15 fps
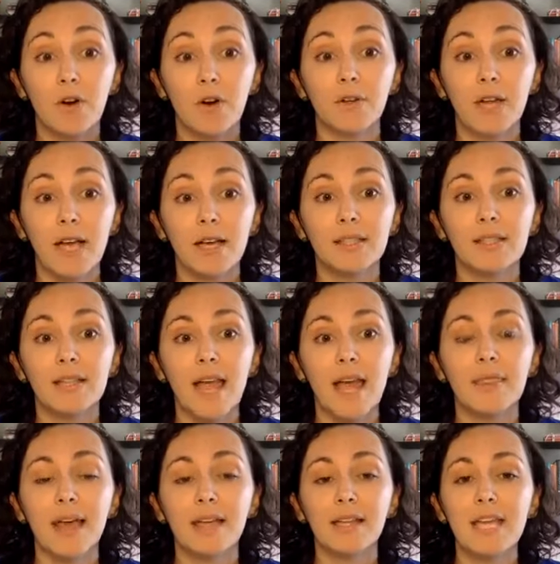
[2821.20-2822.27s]
artist.
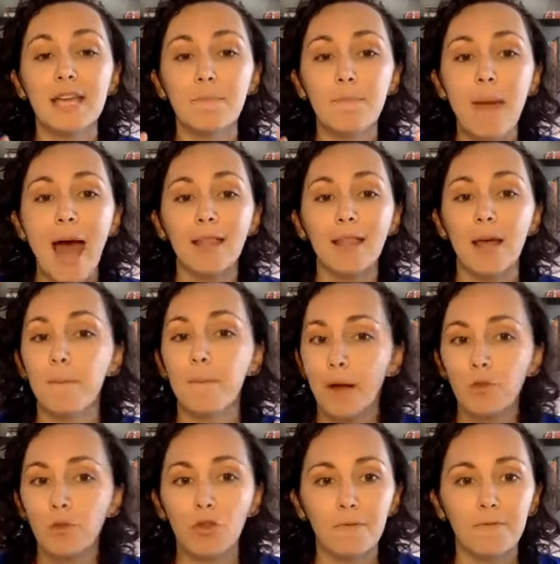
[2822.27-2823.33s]
And then he met a
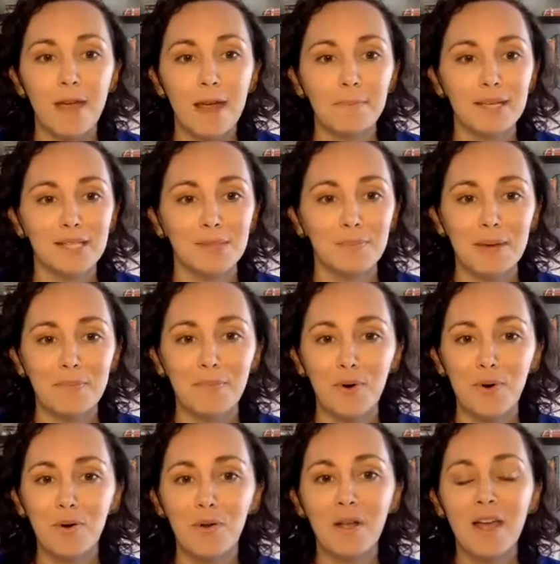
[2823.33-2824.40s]
bunch of famous
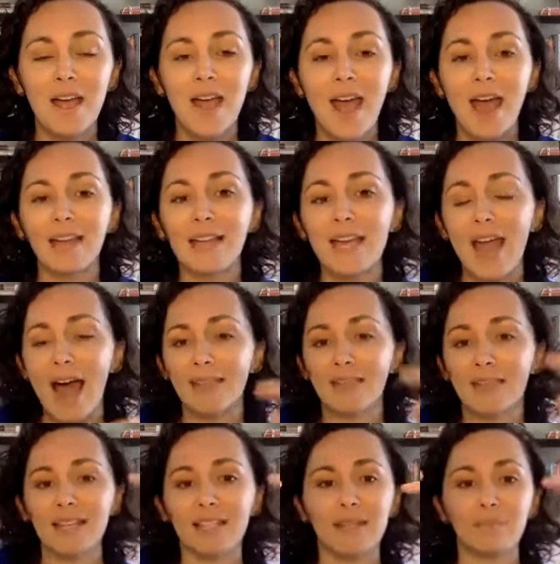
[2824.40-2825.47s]
people, and he
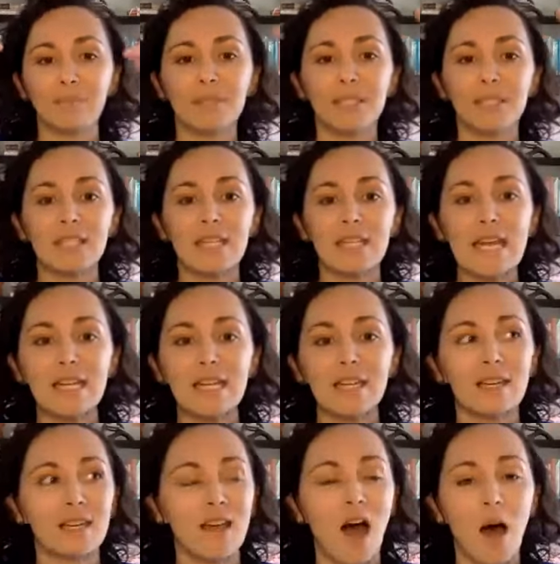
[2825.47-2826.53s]
had these
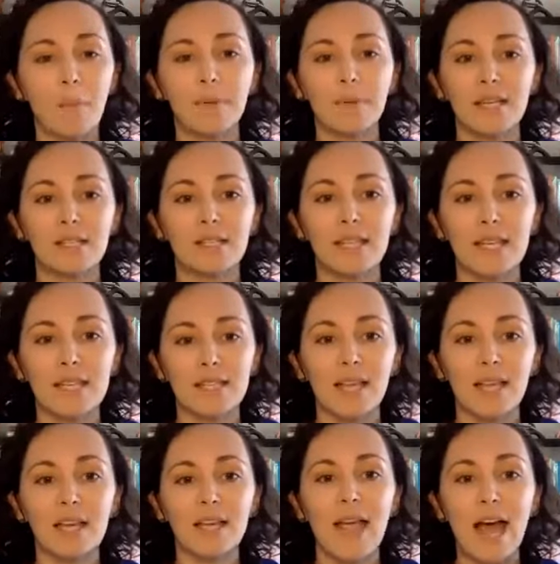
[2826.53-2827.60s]
obscene competencies
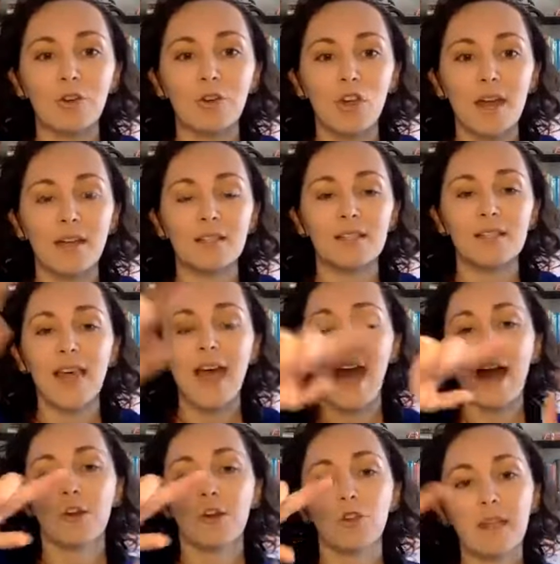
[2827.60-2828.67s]
and connections that
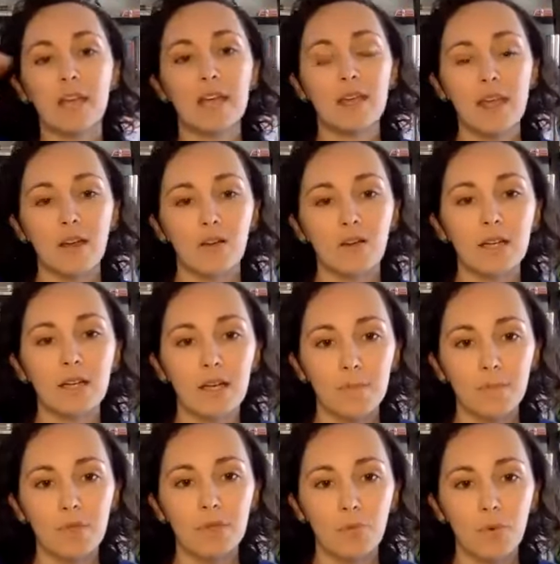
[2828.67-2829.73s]
actually carried
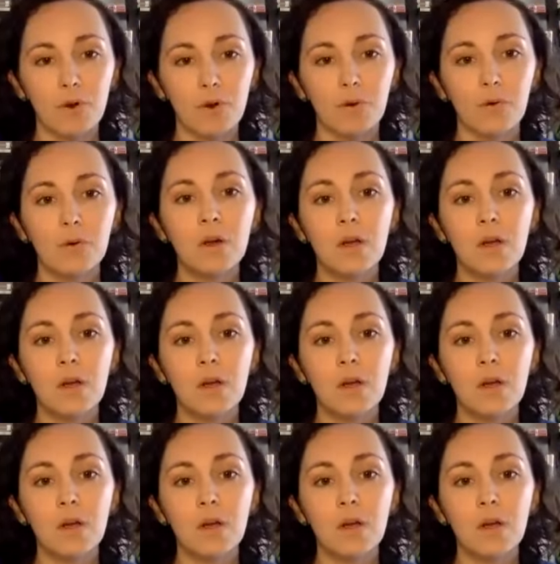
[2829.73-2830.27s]
him through.